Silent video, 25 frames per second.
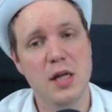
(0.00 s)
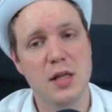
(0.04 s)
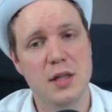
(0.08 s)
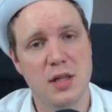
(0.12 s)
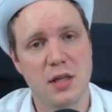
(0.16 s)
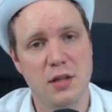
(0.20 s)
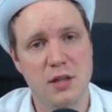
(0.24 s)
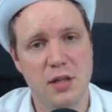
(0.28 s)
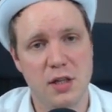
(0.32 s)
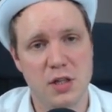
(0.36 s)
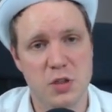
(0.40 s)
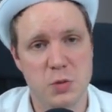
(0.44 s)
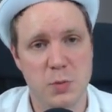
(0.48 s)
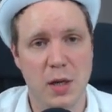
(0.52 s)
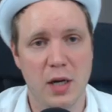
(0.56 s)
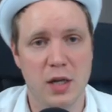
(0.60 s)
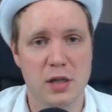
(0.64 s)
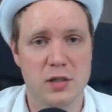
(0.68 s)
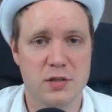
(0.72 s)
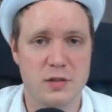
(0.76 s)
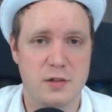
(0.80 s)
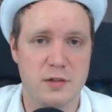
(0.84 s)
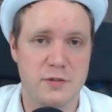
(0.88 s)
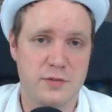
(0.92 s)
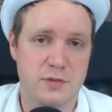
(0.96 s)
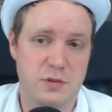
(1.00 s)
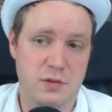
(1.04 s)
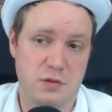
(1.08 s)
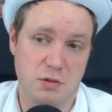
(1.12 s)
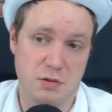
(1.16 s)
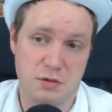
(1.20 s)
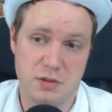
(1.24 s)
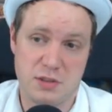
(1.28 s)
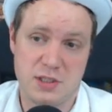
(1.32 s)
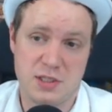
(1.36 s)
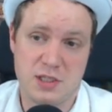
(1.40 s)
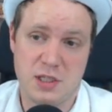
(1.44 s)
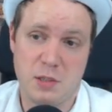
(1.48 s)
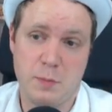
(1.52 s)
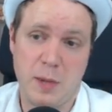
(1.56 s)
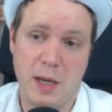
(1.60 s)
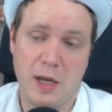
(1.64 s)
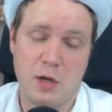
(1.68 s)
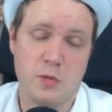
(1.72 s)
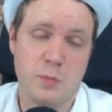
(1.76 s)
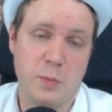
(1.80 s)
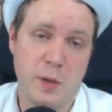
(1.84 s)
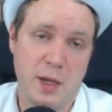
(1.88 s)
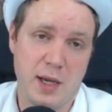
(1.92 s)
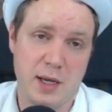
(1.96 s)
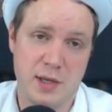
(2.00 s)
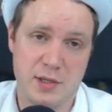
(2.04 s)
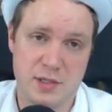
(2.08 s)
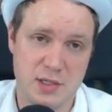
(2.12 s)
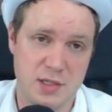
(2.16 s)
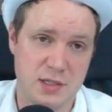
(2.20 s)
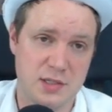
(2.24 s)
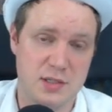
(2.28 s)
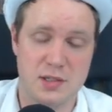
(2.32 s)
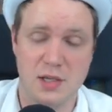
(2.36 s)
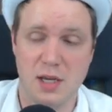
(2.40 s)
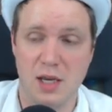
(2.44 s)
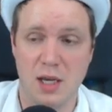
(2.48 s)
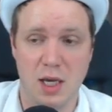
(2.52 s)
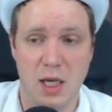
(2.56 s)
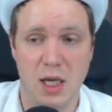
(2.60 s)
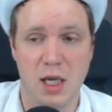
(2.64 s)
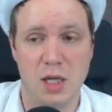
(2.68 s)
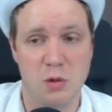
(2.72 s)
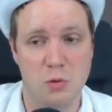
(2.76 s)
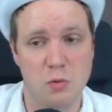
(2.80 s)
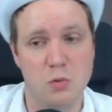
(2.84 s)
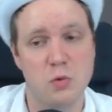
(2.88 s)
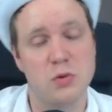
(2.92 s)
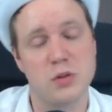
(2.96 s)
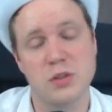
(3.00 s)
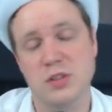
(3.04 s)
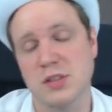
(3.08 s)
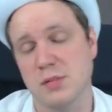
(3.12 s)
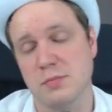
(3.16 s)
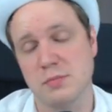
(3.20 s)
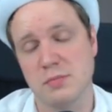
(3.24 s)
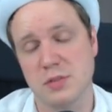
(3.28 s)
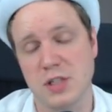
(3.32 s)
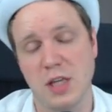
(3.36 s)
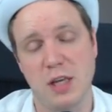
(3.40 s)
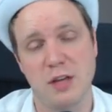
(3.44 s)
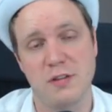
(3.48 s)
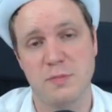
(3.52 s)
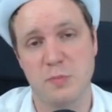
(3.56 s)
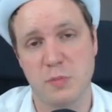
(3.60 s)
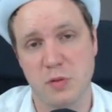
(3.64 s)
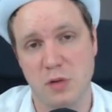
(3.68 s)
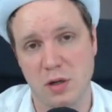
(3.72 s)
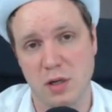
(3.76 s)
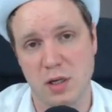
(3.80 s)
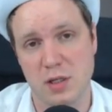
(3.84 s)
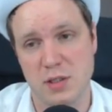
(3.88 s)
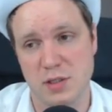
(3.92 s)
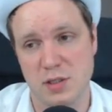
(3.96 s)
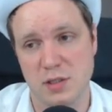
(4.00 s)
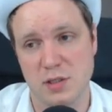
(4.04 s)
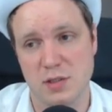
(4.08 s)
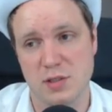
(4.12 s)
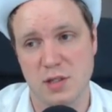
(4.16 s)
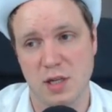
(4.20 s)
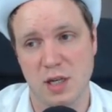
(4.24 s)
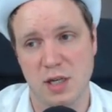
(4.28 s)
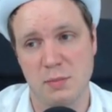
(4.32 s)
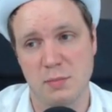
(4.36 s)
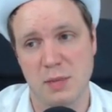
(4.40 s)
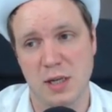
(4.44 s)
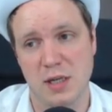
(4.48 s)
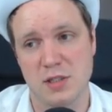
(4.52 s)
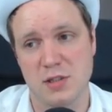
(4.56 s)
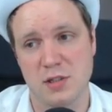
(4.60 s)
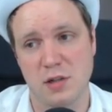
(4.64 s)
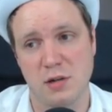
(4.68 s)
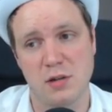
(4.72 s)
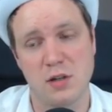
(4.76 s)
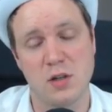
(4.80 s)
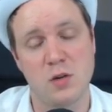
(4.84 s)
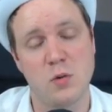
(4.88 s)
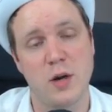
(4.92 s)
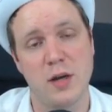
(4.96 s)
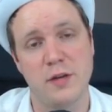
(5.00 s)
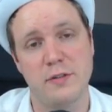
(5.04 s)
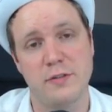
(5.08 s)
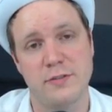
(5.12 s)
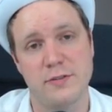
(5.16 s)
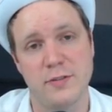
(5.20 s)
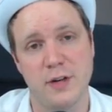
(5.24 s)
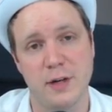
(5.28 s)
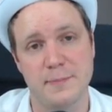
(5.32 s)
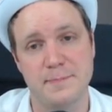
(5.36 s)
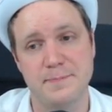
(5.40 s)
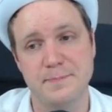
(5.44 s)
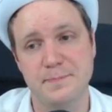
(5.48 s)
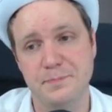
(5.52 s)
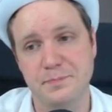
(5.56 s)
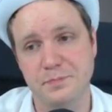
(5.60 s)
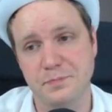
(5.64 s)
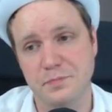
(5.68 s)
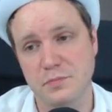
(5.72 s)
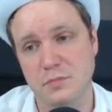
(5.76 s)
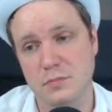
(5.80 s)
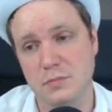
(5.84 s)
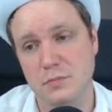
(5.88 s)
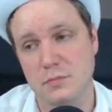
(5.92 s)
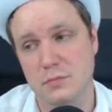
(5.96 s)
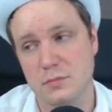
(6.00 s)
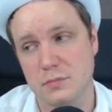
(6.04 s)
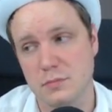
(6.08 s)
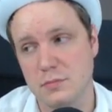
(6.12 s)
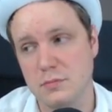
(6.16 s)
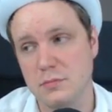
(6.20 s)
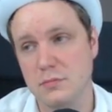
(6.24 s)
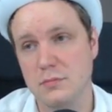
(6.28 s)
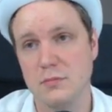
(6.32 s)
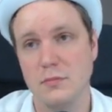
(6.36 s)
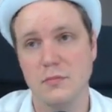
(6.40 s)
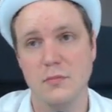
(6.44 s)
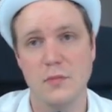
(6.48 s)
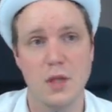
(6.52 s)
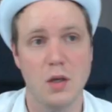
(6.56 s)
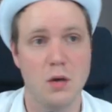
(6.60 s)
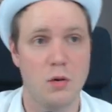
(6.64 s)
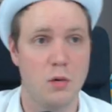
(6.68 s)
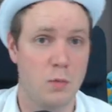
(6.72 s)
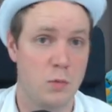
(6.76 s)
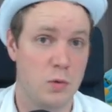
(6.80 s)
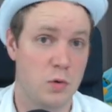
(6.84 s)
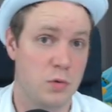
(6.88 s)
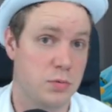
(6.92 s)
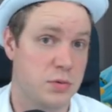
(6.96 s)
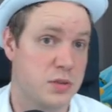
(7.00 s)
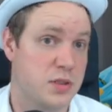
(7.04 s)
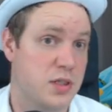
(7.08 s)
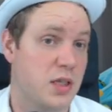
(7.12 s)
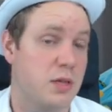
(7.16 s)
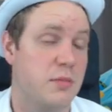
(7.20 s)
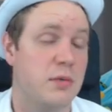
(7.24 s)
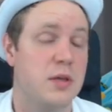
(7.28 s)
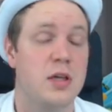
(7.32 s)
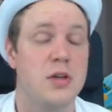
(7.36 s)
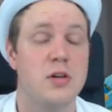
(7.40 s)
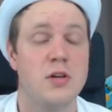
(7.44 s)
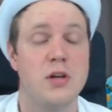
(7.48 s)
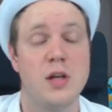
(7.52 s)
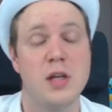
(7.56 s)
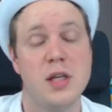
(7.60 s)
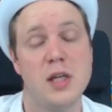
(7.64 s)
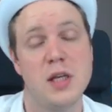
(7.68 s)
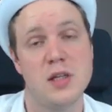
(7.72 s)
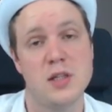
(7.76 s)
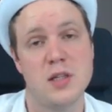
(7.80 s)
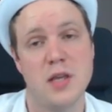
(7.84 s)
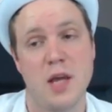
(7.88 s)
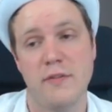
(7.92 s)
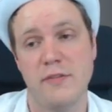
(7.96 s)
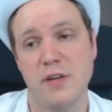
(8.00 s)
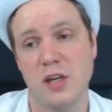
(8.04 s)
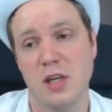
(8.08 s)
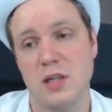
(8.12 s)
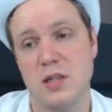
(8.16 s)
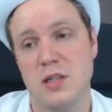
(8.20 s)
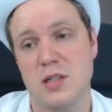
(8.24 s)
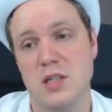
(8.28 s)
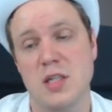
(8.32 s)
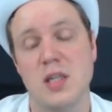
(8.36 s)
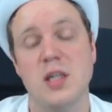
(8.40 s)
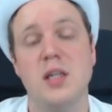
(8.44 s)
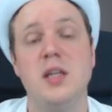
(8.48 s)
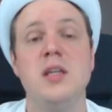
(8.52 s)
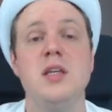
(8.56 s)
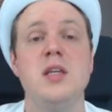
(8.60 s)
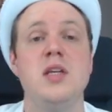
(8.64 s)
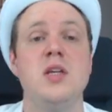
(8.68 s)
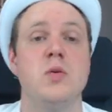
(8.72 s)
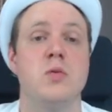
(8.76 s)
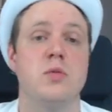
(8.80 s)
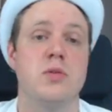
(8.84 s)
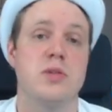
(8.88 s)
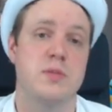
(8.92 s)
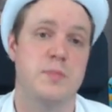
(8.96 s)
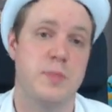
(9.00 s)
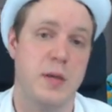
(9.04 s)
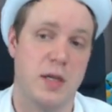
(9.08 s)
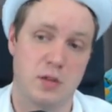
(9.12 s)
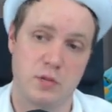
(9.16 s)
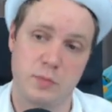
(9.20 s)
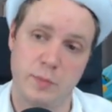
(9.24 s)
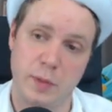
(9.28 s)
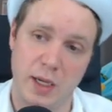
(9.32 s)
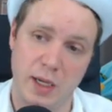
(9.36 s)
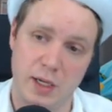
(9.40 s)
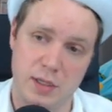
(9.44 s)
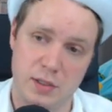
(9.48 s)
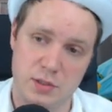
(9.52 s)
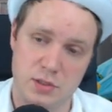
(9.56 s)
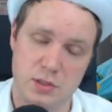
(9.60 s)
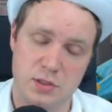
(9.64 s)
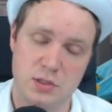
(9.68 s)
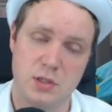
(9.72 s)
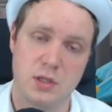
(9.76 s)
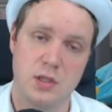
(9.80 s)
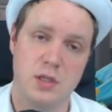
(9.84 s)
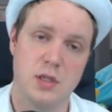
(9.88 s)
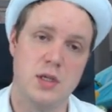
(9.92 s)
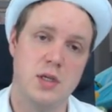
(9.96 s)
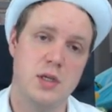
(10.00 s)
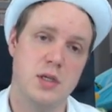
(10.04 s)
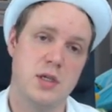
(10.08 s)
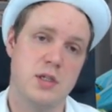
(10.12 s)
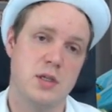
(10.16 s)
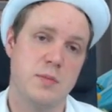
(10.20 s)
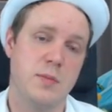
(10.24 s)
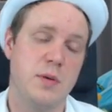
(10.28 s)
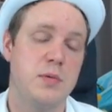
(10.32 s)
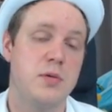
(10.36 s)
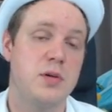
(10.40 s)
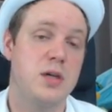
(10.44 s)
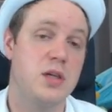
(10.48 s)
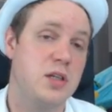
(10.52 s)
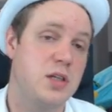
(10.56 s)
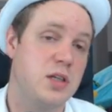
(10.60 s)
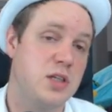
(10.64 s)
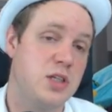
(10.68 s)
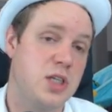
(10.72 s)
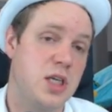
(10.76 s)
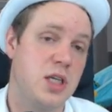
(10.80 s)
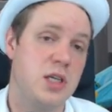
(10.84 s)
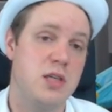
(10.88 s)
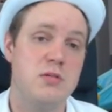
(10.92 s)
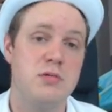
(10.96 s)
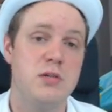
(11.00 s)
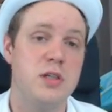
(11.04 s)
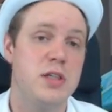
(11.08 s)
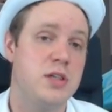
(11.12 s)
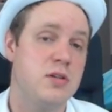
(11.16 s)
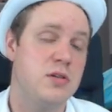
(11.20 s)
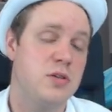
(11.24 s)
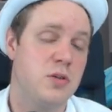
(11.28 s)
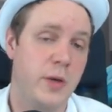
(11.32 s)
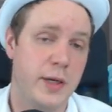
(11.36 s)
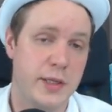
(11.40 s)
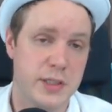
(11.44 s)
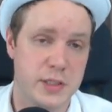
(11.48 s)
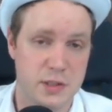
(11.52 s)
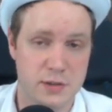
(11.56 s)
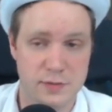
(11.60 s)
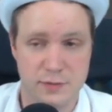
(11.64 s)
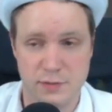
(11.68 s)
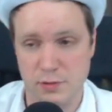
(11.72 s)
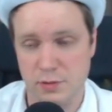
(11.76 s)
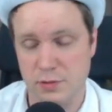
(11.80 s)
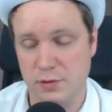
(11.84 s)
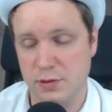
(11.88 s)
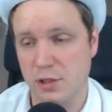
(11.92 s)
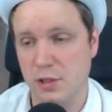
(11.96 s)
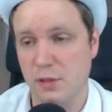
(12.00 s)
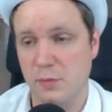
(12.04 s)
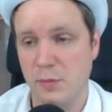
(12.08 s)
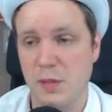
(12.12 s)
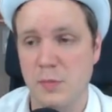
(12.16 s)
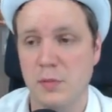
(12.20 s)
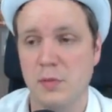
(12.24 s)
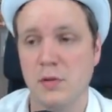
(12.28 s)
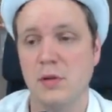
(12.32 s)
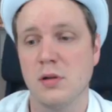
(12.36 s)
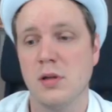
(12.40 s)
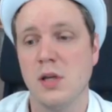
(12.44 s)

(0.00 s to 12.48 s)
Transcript: The other thing, as well as of course, is the battle pass is an awesome set of prizes, and it makes Dota quite fun. One would almost think it'd be a good idea to have a continuous battle pass people can continually do quests for, so that people